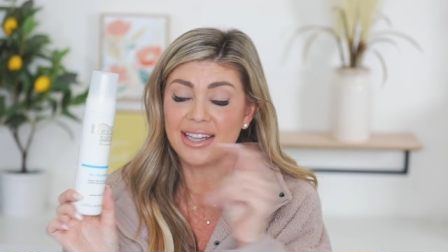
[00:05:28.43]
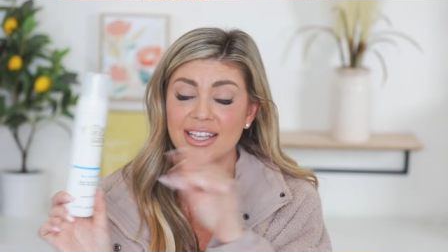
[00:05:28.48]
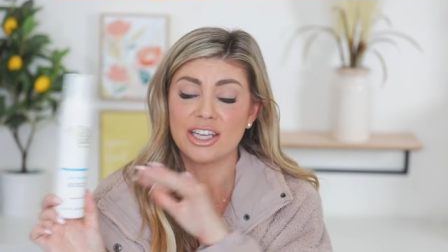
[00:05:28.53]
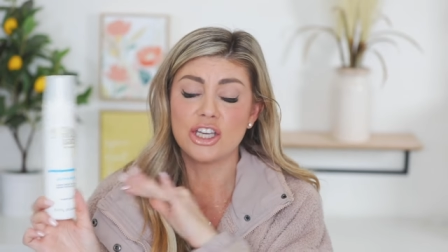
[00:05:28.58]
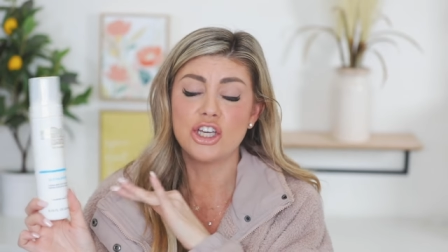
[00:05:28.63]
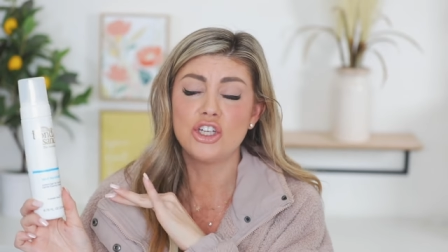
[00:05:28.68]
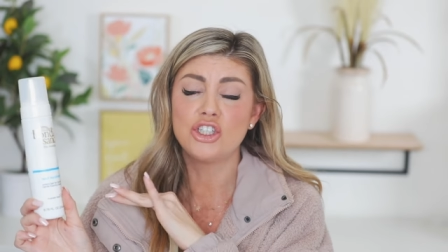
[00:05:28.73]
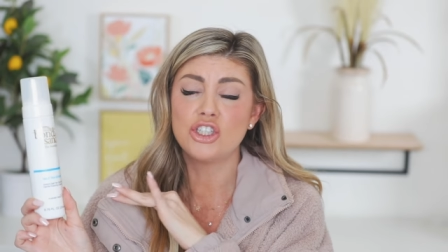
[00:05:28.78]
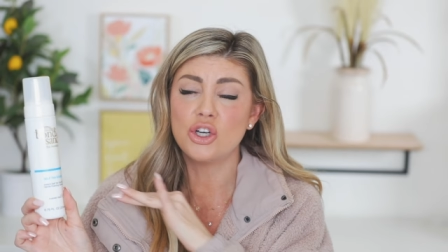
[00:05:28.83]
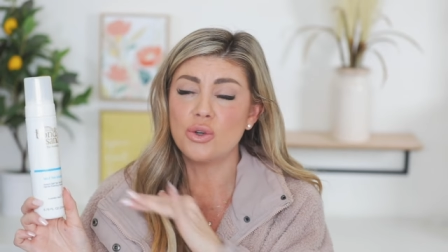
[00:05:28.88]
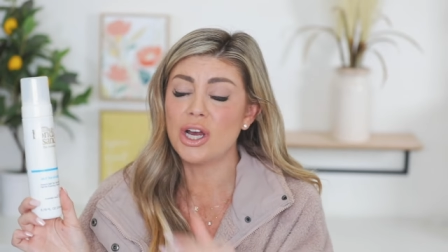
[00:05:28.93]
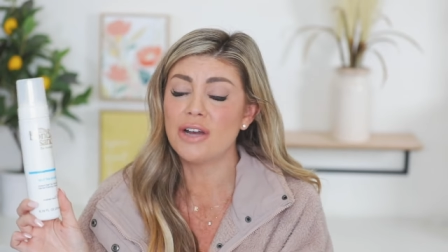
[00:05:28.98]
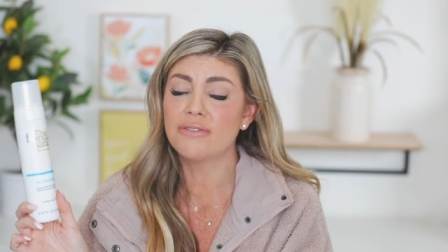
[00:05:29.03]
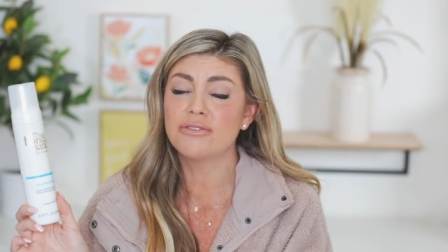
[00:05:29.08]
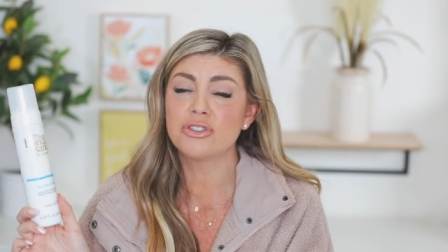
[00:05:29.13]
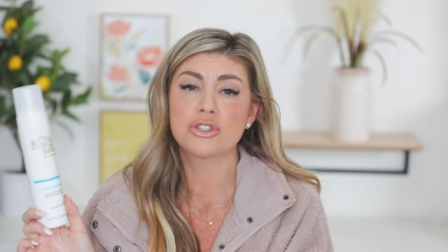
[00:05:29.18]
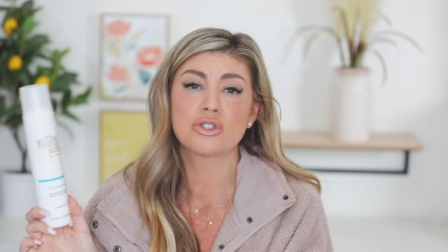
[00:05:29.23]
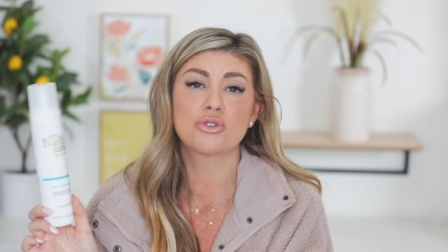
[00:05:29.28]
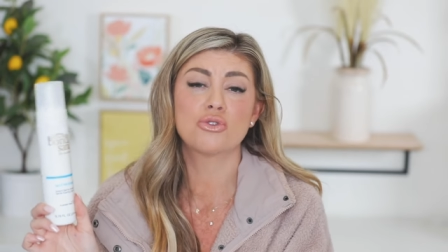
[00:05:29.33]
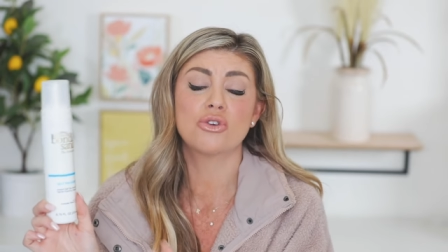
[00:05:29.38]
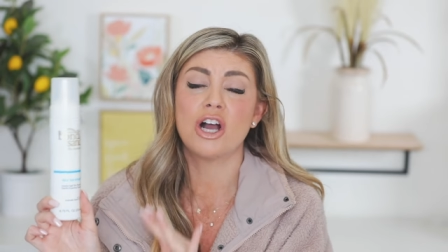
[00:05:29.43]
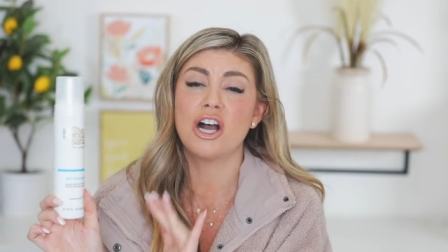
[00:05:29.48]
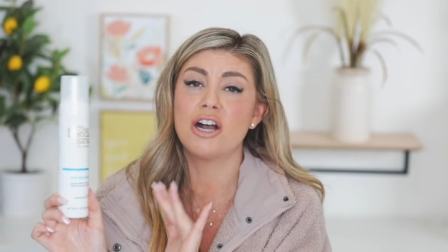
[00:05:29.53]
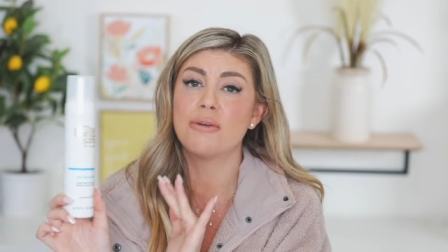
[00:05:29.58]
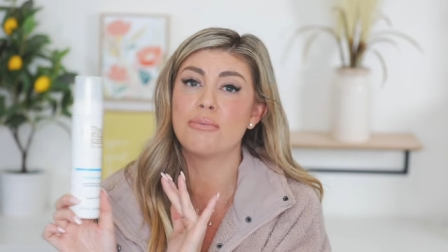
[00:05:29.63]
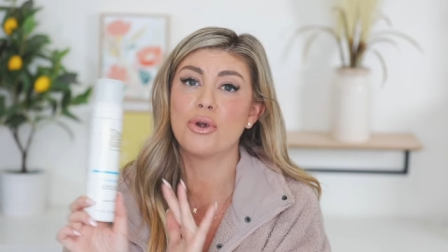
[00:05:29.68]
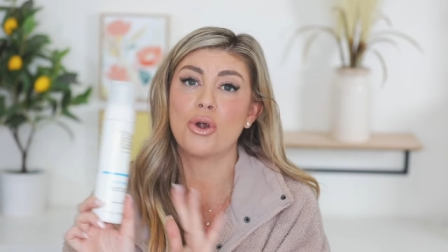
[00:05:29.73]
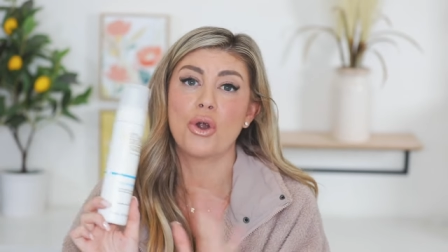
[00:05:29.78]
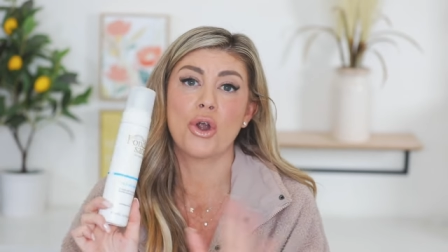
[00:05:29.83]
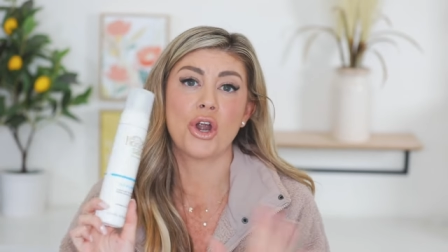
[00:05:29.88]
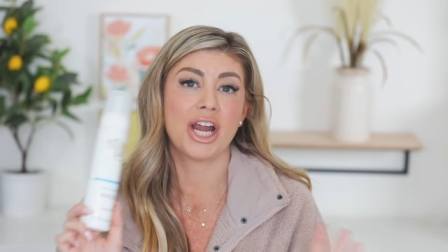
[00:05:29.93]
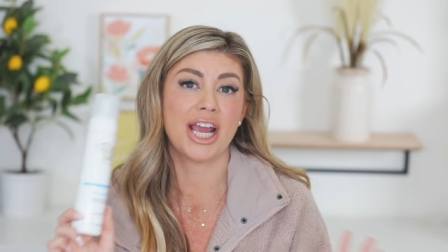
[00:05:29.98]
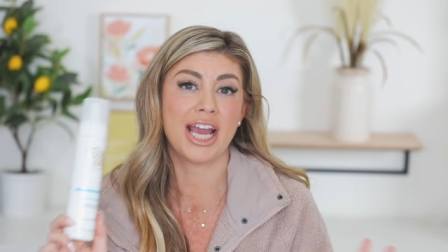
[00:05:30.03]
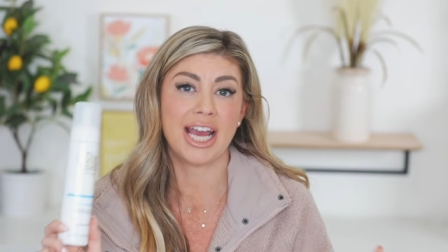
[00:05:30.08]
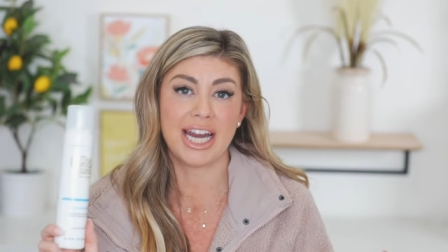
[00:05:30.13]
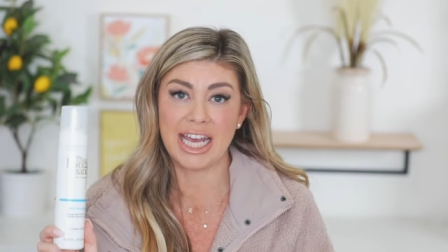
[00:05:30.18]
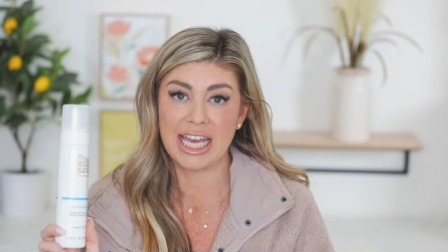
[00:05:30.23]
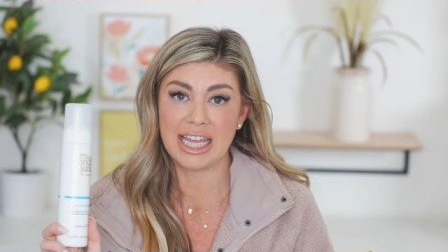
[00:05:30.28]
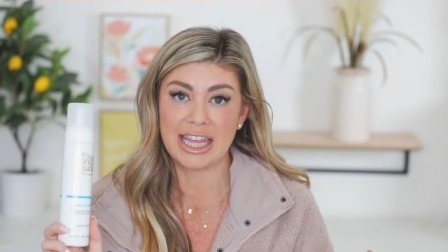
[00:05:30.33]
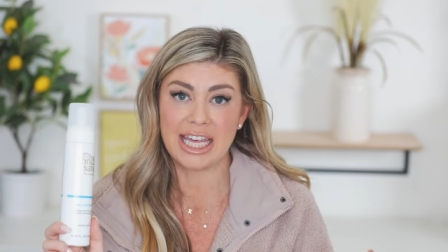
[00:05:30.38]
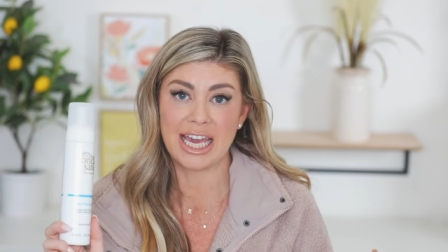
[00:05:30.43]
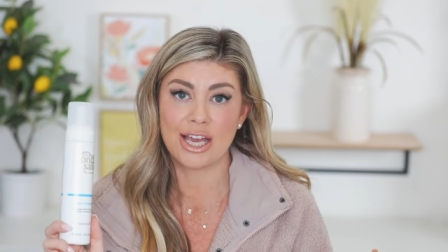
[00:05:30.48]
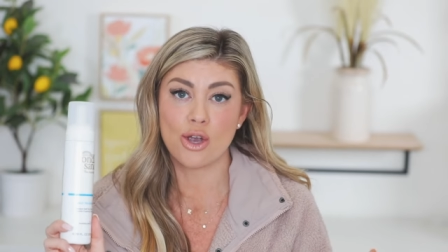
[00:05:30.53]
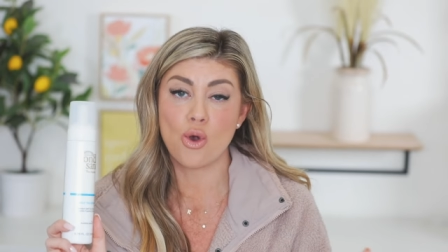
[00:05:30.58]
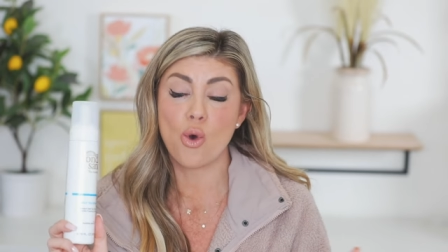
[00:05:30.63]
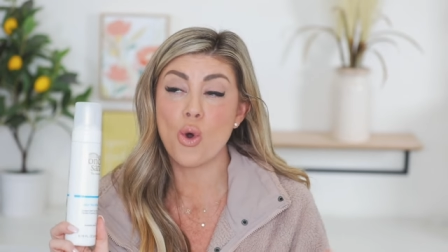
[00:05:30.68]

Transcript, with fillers: Like you don't have to scrub or anything.